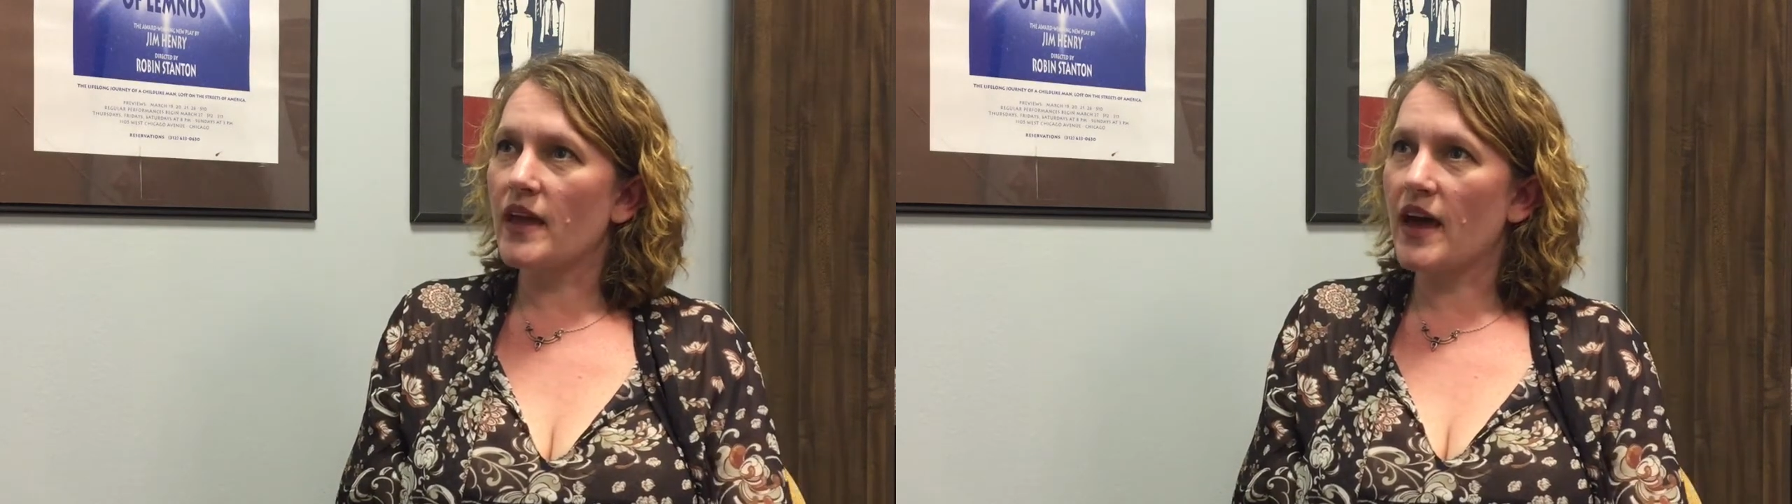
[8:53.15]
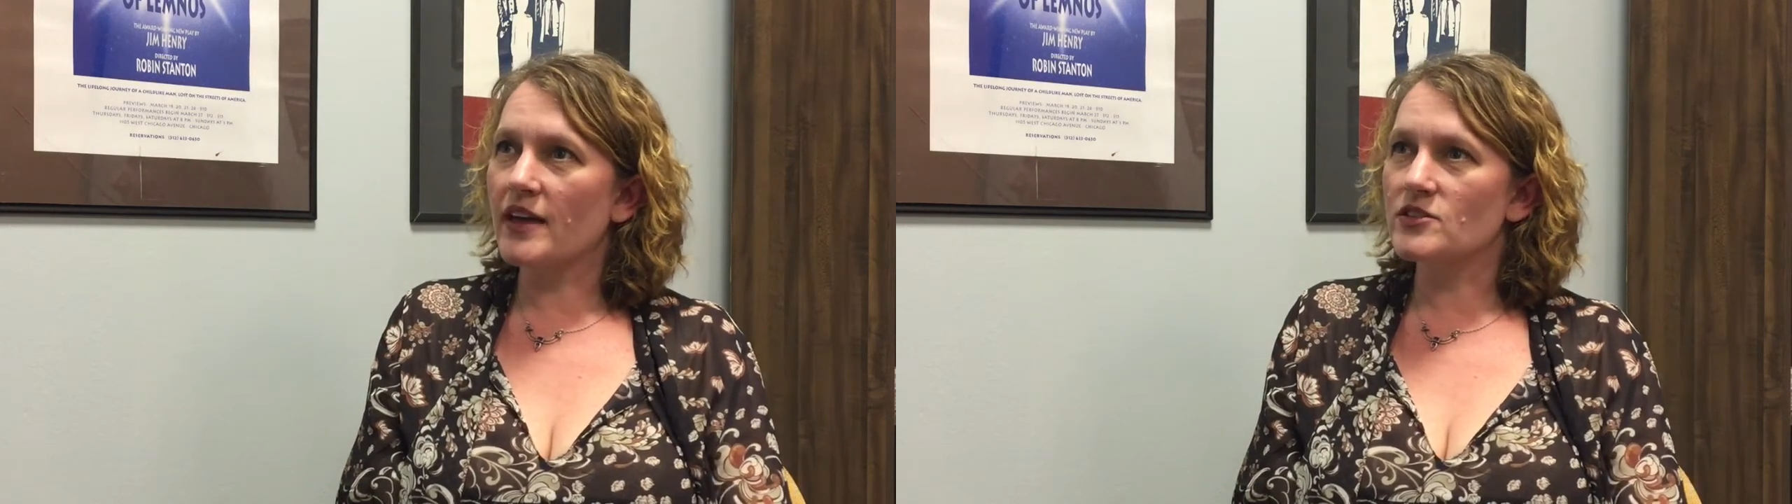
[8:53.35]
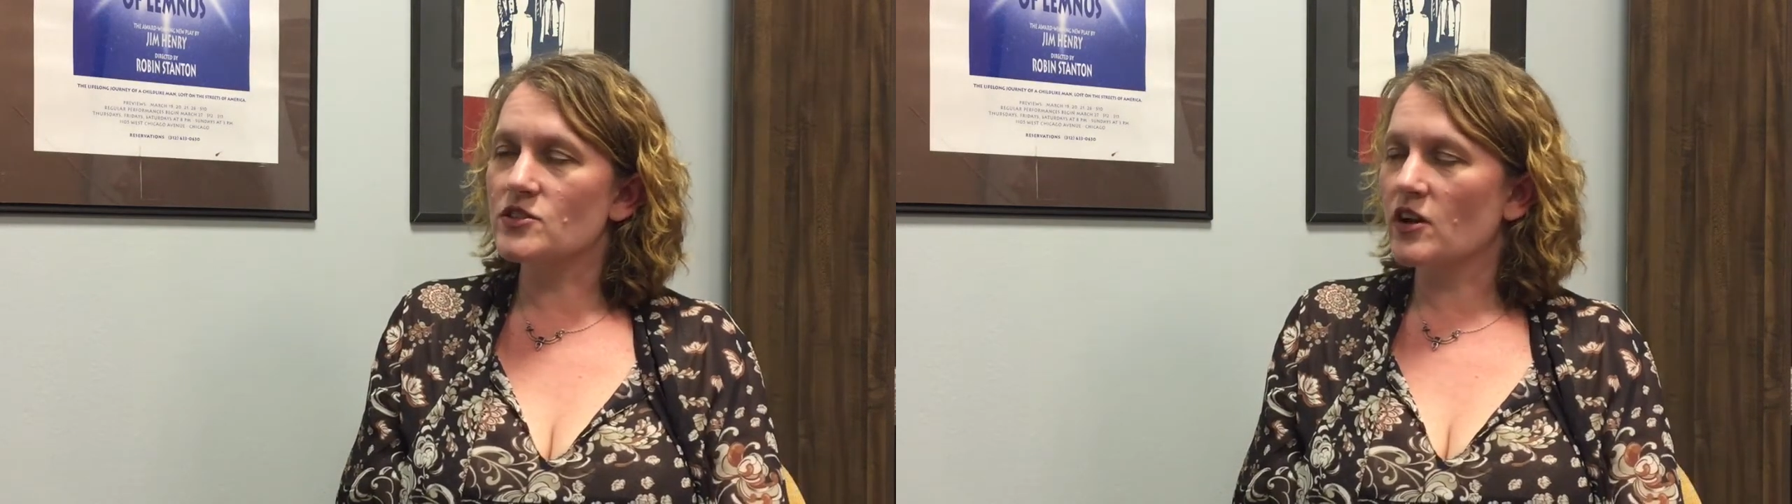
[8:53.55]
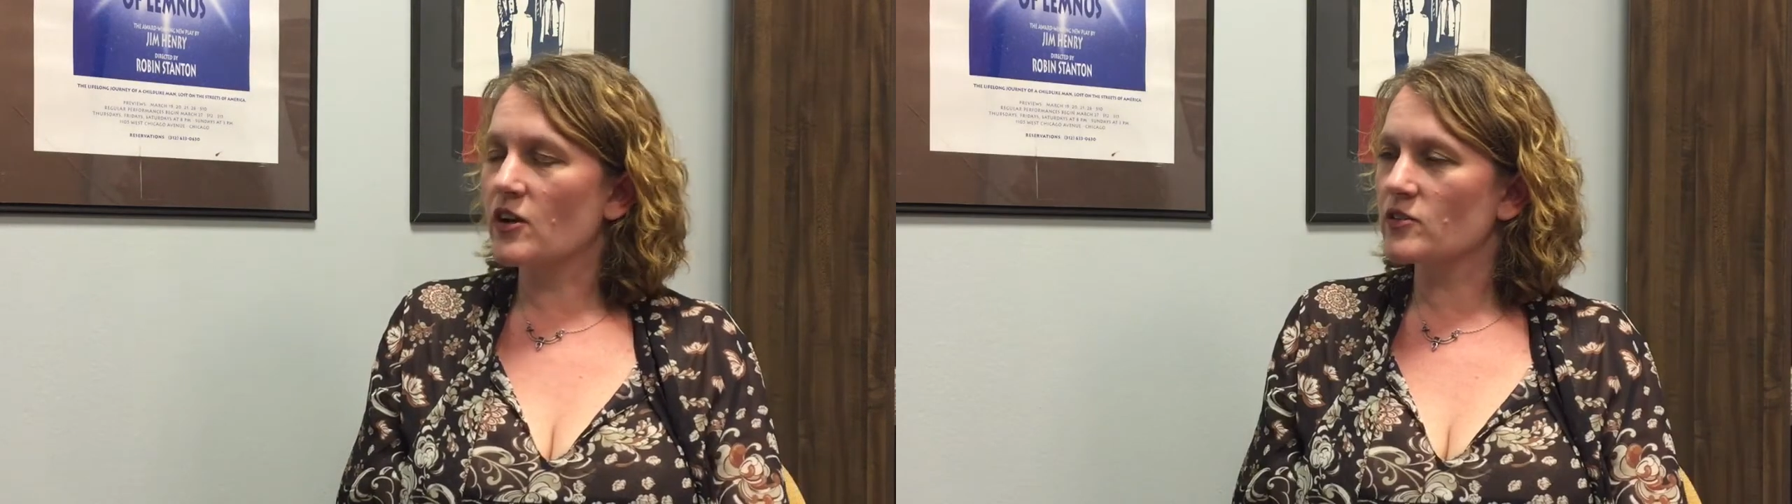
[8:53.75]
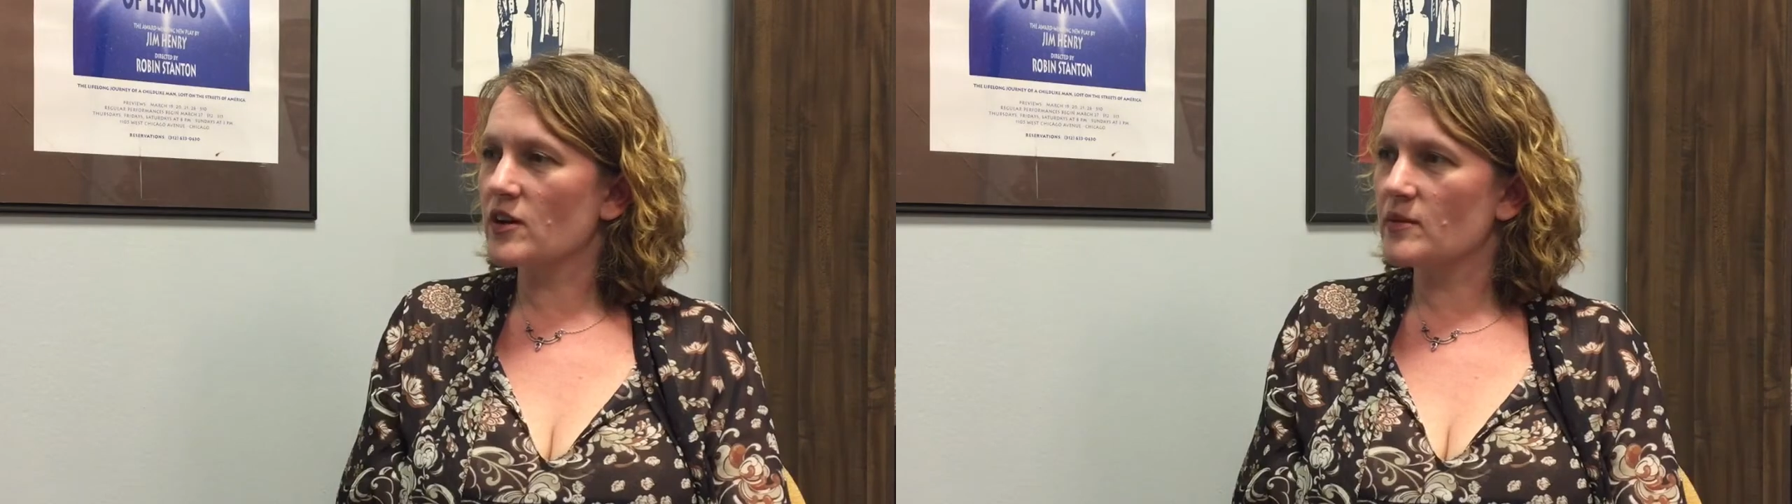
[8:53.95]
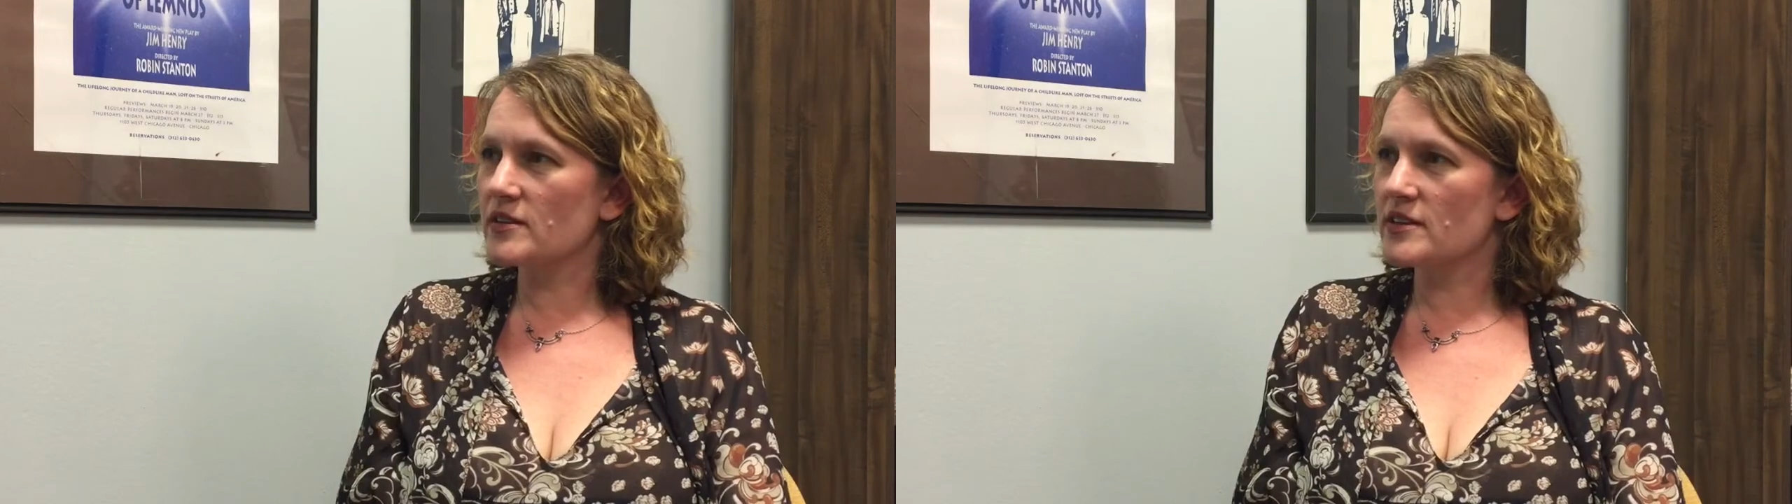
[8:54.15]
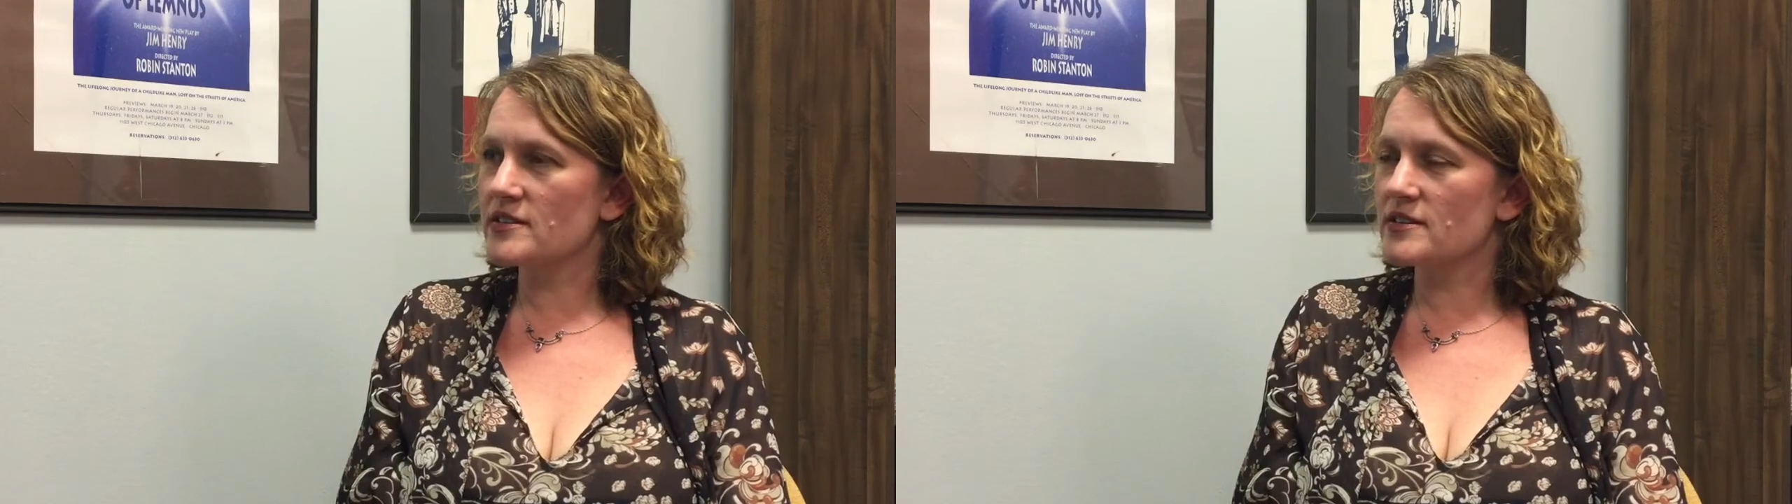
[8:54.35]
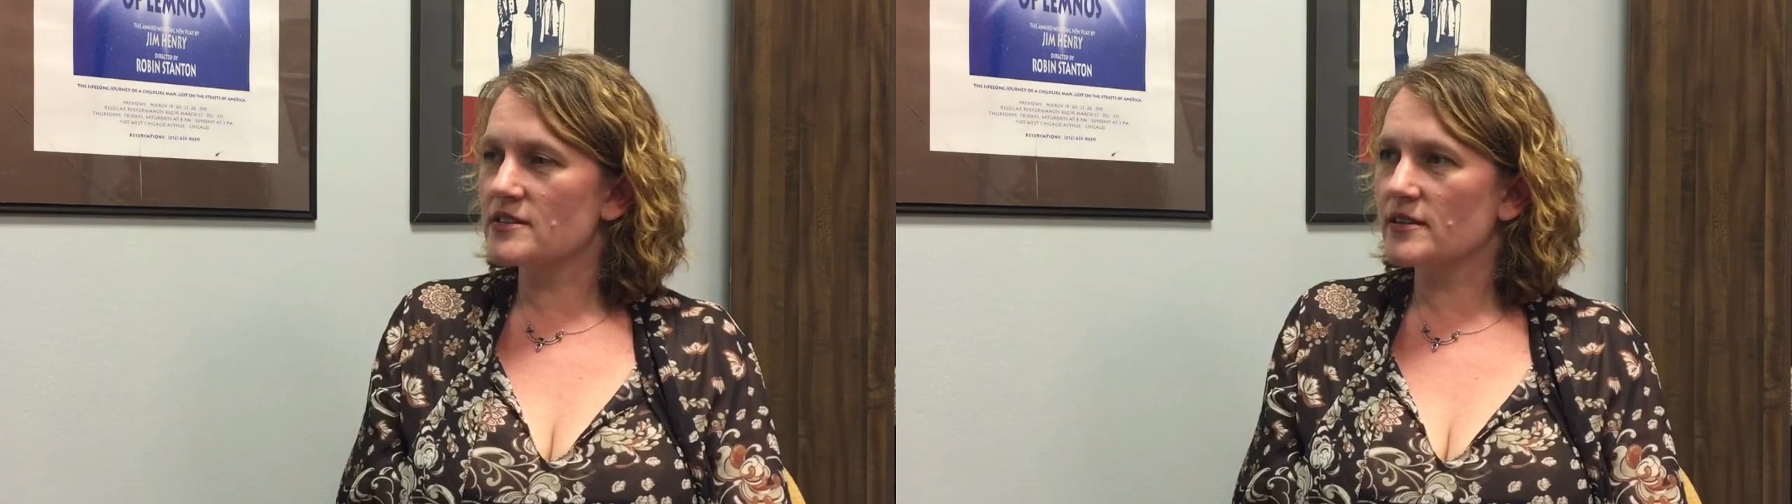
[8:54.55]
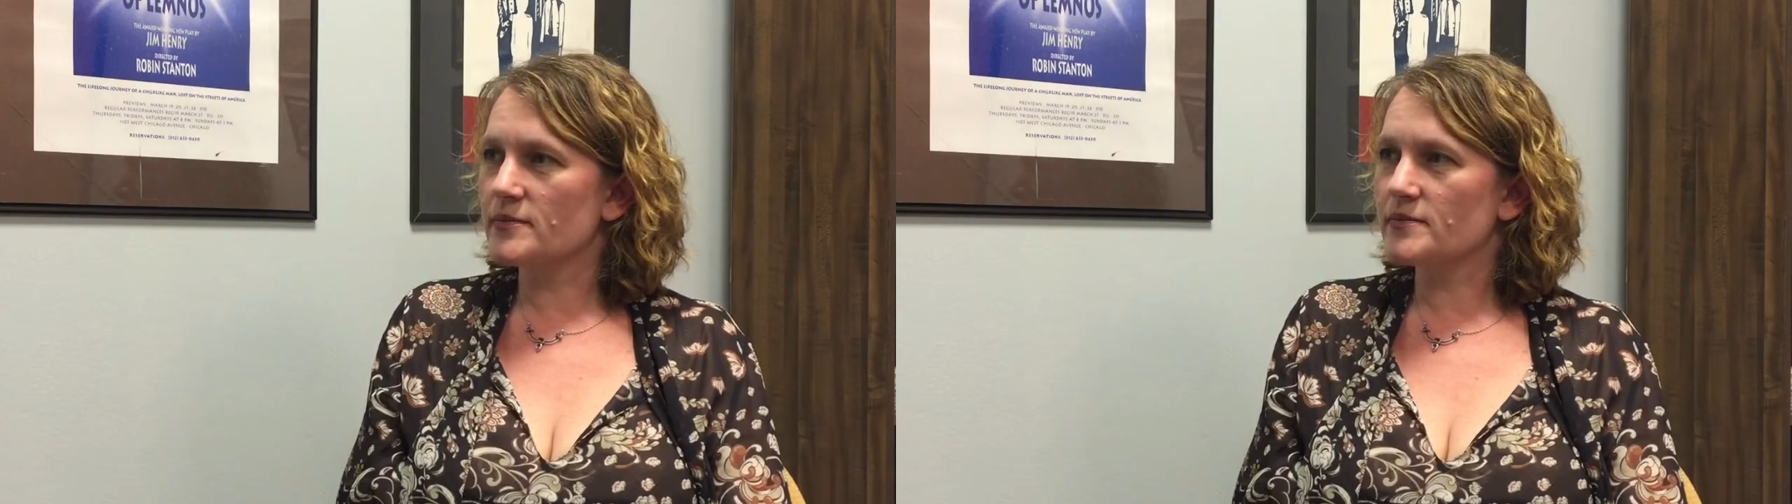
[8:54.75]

at Chicago Dramatists.